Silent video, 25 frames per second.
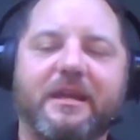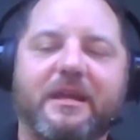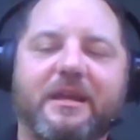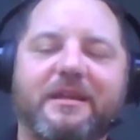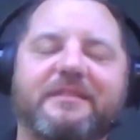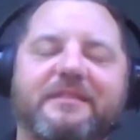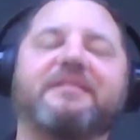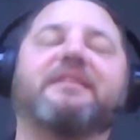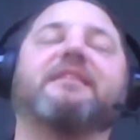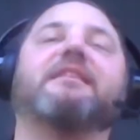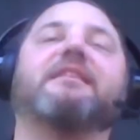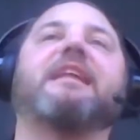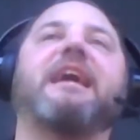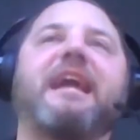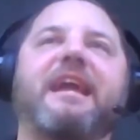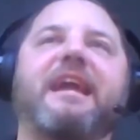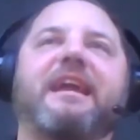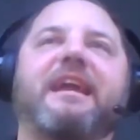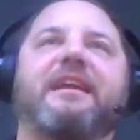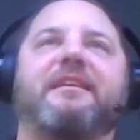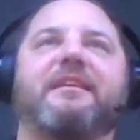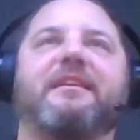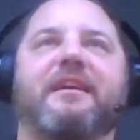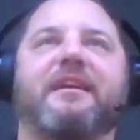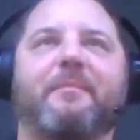
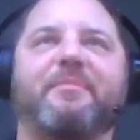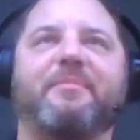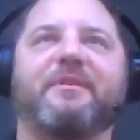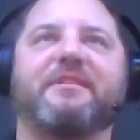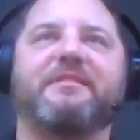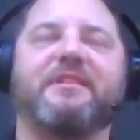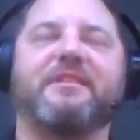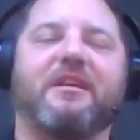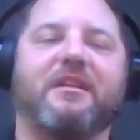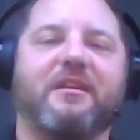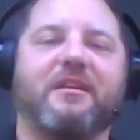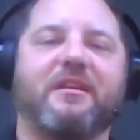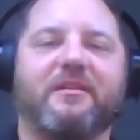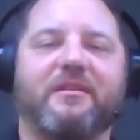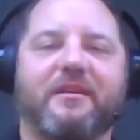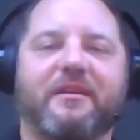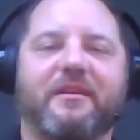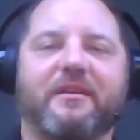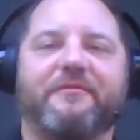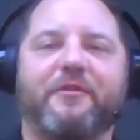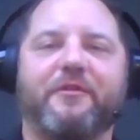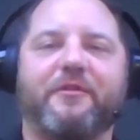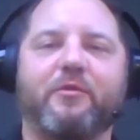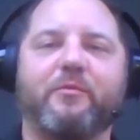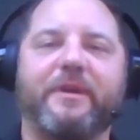delayed up until a
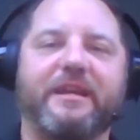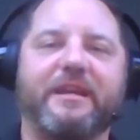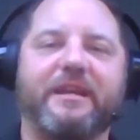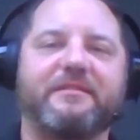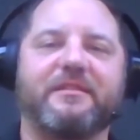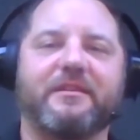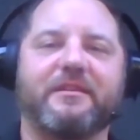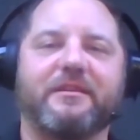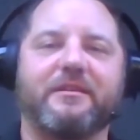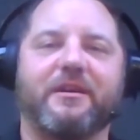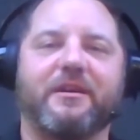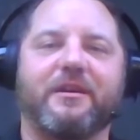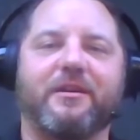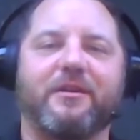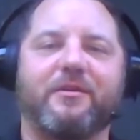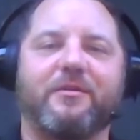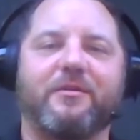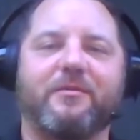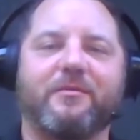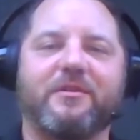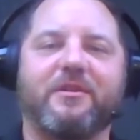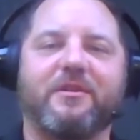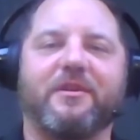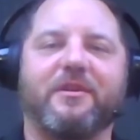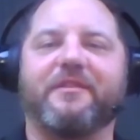few weeks
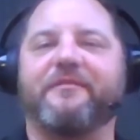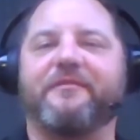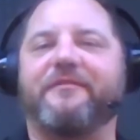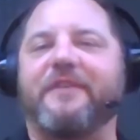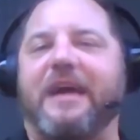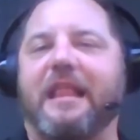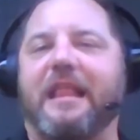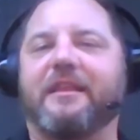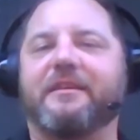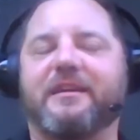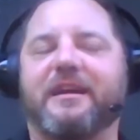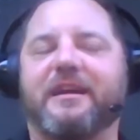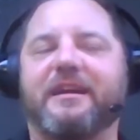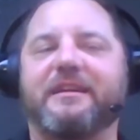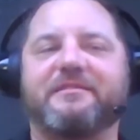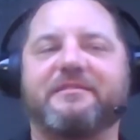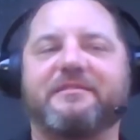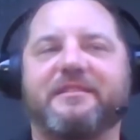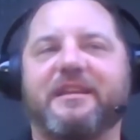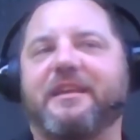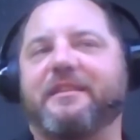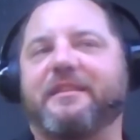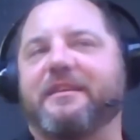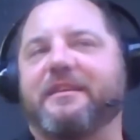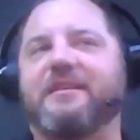ago, called The Valentine's
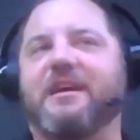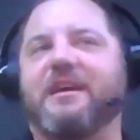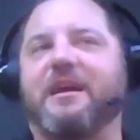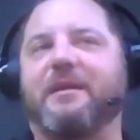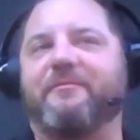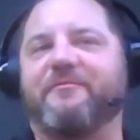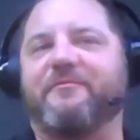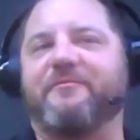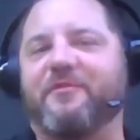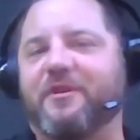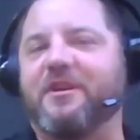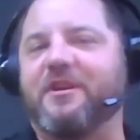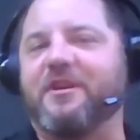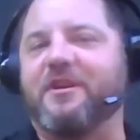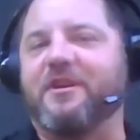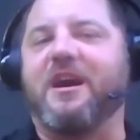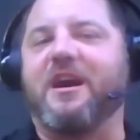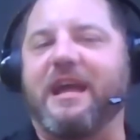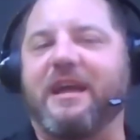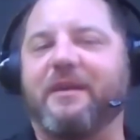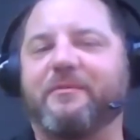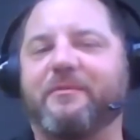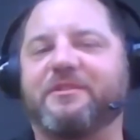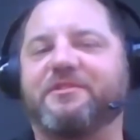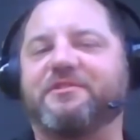Day That Time
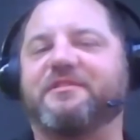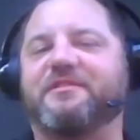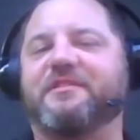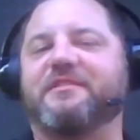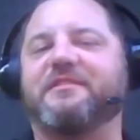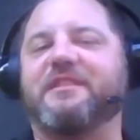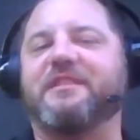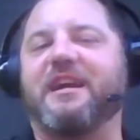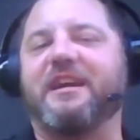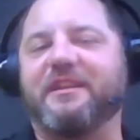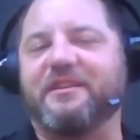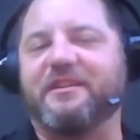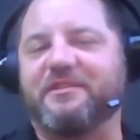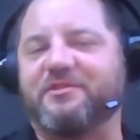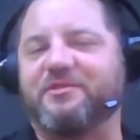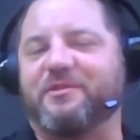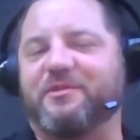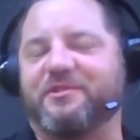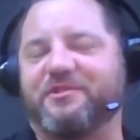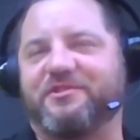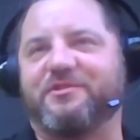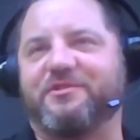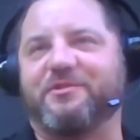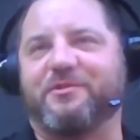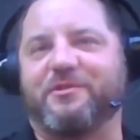Forgot, which is a
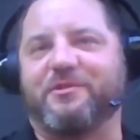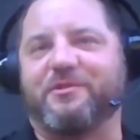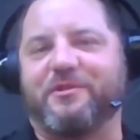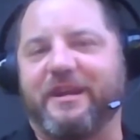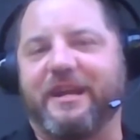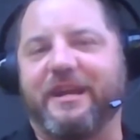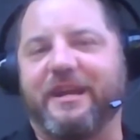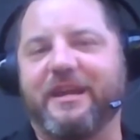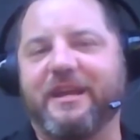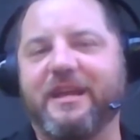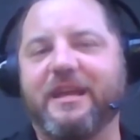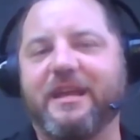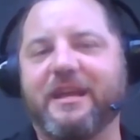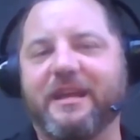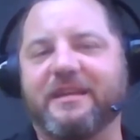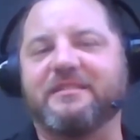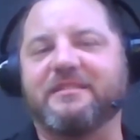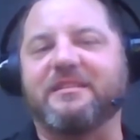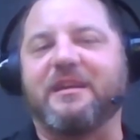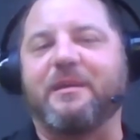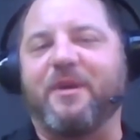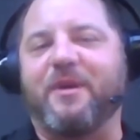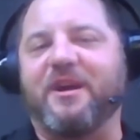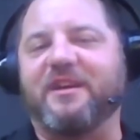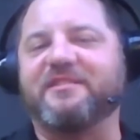dinosaur story, because
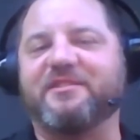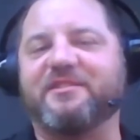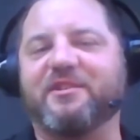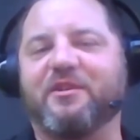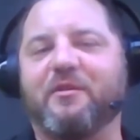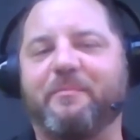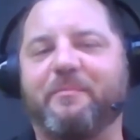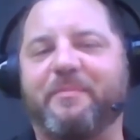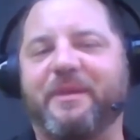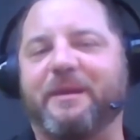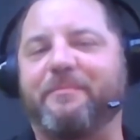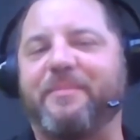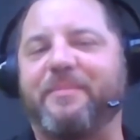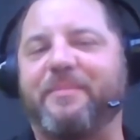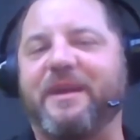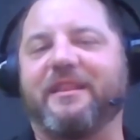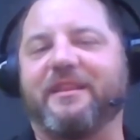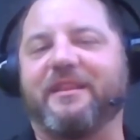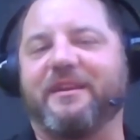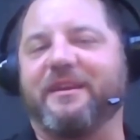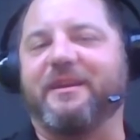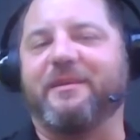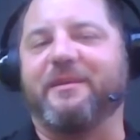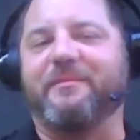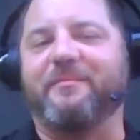I'm also a big
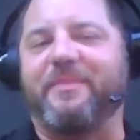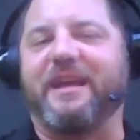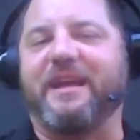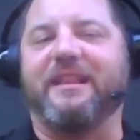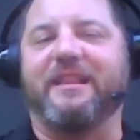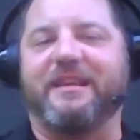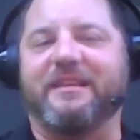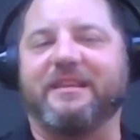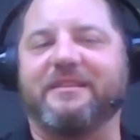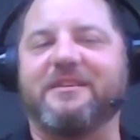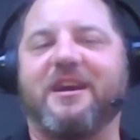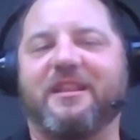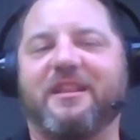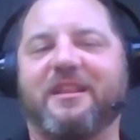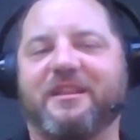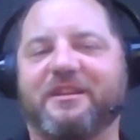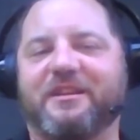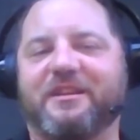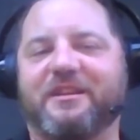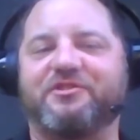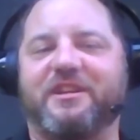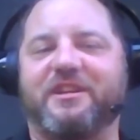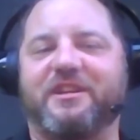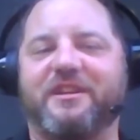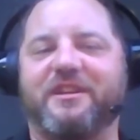
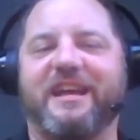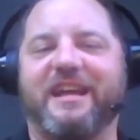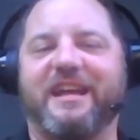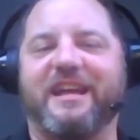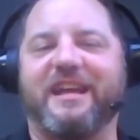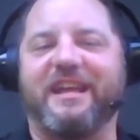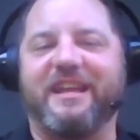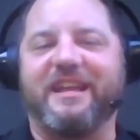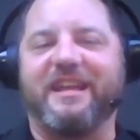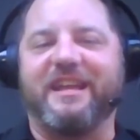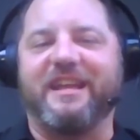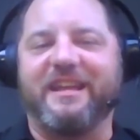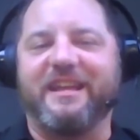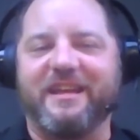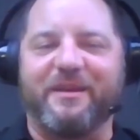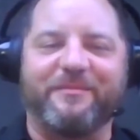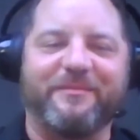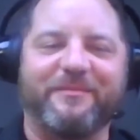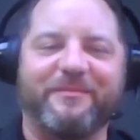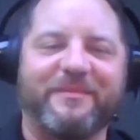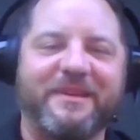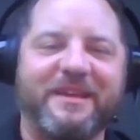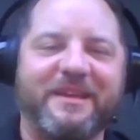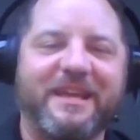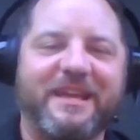paleontology nut.
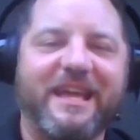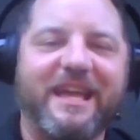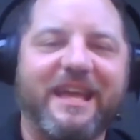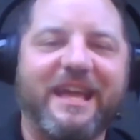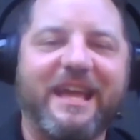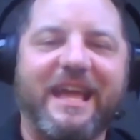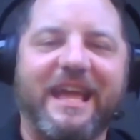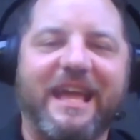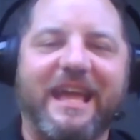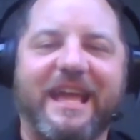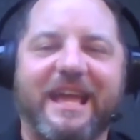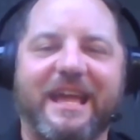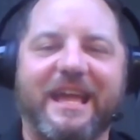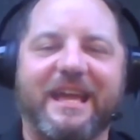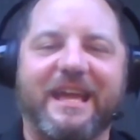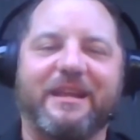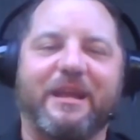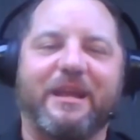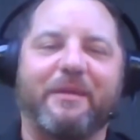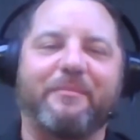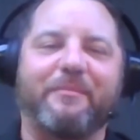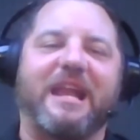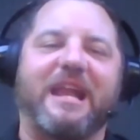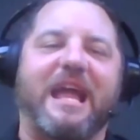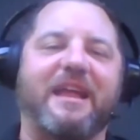
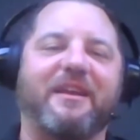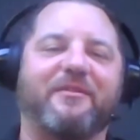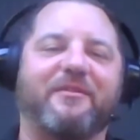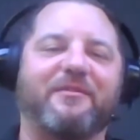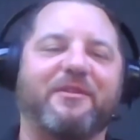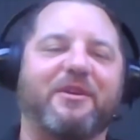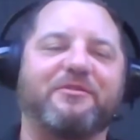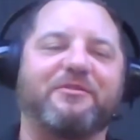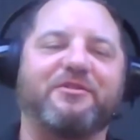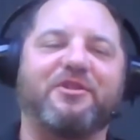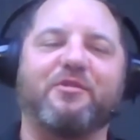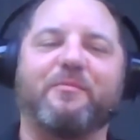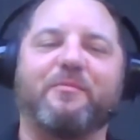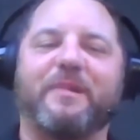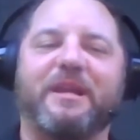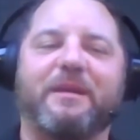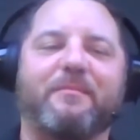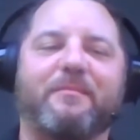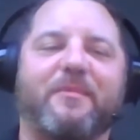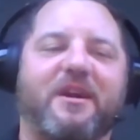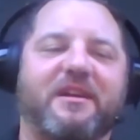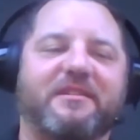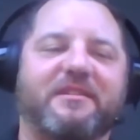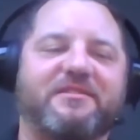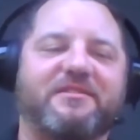And I mean, I don't know too many
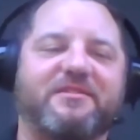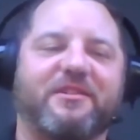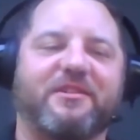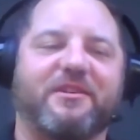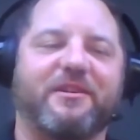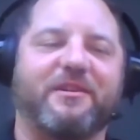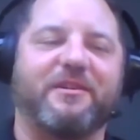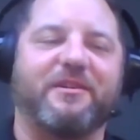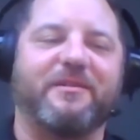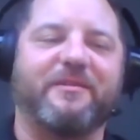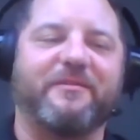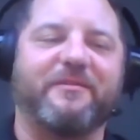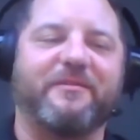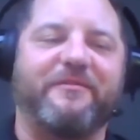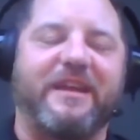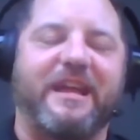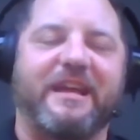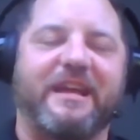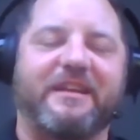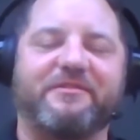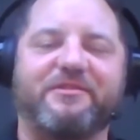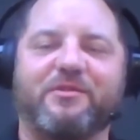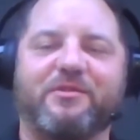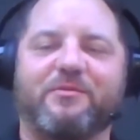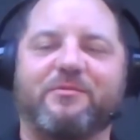monster
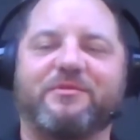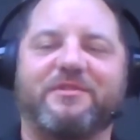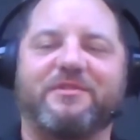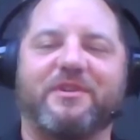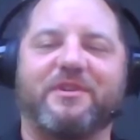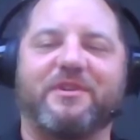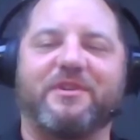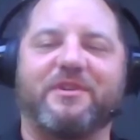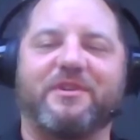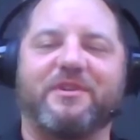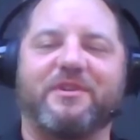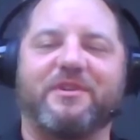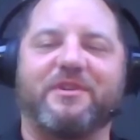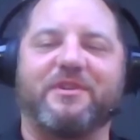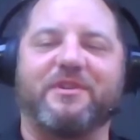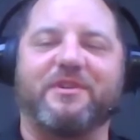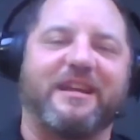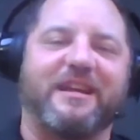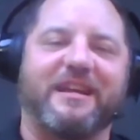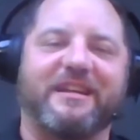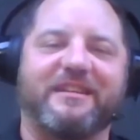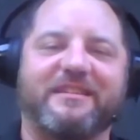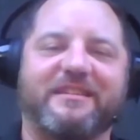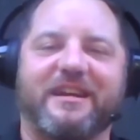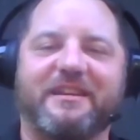fans who don't
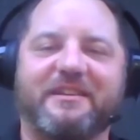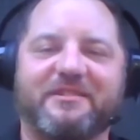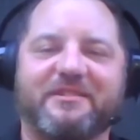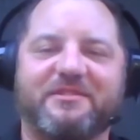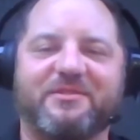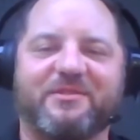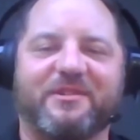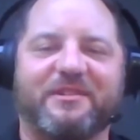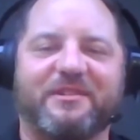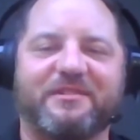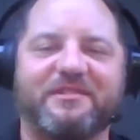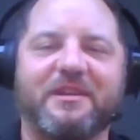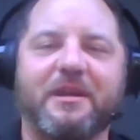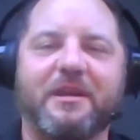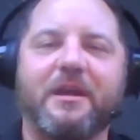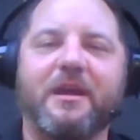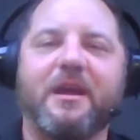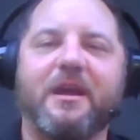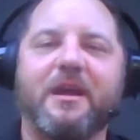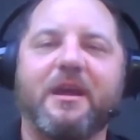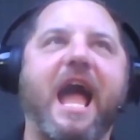also like dinosaurs.